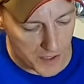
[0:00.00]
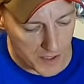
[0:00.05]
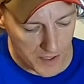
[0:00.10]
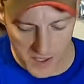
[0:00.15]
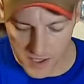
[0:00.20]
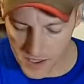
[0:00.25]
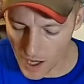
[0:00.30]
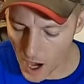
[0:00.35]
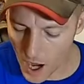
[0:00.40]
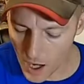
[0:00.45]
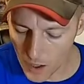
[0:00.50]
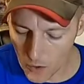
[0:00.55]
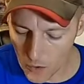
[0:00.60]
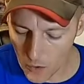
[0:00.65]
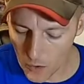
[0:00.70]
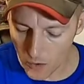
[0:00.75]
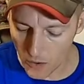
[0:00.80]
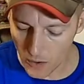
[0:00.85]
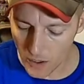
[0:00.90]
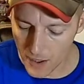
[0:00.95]
the stock
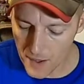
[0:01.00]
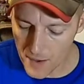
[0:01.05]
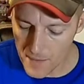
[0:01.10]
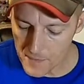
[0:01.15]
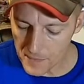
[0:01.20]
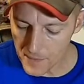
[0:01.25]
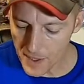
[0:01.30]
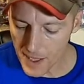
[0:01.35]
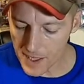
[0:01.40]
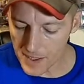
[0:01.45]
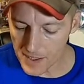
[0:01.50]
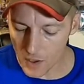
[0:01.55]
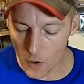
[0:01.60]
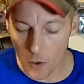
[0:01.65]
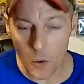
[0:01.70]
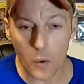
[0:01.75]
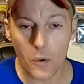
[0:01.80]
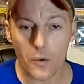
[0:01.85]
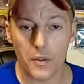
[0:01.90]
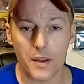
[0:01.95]
hole and the
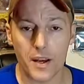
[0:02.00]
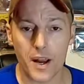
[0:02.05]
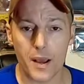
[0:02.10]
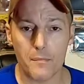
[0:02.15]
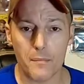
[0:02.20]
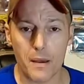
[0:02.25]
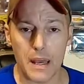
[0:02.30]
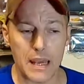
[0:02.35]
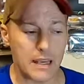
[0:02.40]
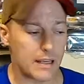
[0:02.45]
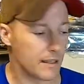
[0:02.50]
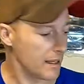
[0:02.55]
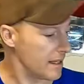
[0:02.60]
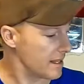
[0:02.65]
hole that I made.